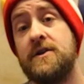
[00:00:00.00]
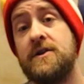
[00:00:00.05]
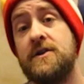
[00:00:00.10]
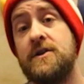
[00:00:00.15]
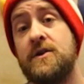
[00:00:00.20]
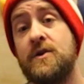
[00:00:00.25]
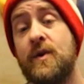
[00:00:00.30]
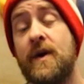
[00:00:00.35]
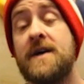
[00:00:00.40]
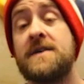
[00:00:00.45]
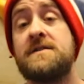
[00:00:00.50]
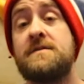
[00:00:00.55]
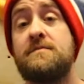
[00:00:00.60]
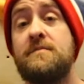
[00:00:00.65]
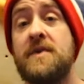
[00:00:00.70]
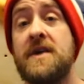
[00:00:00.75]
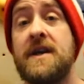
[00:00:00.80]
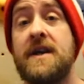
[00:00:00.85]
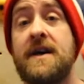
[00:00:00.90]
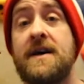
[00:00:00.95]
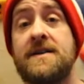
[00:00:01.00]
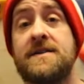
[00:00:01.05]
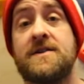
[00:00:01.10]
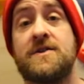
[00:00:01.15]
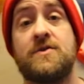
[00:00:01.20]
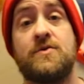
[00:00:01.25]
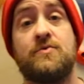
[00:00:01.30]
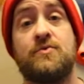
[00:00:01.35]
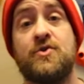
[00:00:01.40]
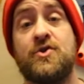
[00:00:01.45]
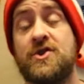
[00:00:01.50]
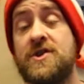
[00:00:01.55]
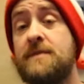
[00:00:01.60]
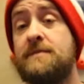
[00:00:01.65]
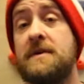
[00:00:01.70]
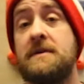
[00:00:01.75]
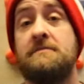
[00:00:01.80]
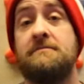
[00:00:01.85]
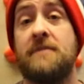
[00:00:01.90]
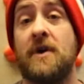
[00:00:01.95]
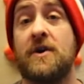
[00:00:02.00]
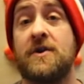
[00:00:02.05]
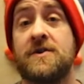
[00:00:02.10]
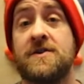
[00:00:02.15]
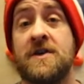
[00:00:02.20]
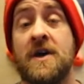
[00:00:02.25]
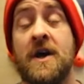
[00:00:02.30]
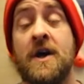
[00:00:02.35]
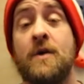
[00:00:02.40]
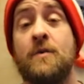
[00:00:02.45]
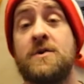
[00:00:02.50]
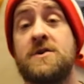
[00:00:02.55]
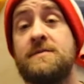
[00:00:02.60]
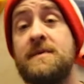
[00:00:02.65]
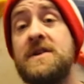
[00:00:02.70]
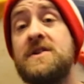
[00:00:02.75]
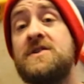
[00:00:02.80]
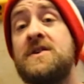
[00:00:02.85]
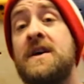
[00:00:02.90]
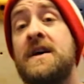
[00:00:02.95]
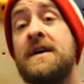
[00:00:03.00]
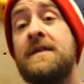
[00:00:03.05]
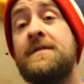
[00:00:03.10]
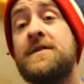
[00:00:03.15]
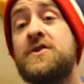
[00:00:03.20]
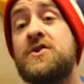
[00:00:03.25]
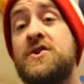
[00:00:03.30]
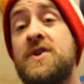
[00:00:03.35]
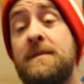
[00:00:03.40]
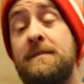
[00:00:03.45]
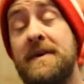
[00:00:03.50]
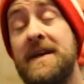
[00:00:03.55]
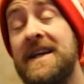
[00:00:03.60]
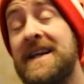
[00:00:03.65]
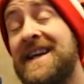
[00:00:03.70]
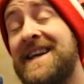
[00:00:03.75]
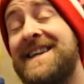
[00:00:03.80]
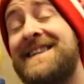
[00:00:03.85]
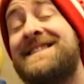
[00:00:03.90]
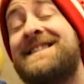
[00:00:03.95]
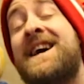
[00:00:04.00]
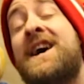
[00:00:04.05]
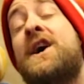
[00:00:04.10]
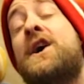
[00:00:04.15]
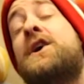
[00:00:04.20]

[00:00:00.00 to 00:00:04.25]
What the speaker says: USPS shipping box, which means the shipping is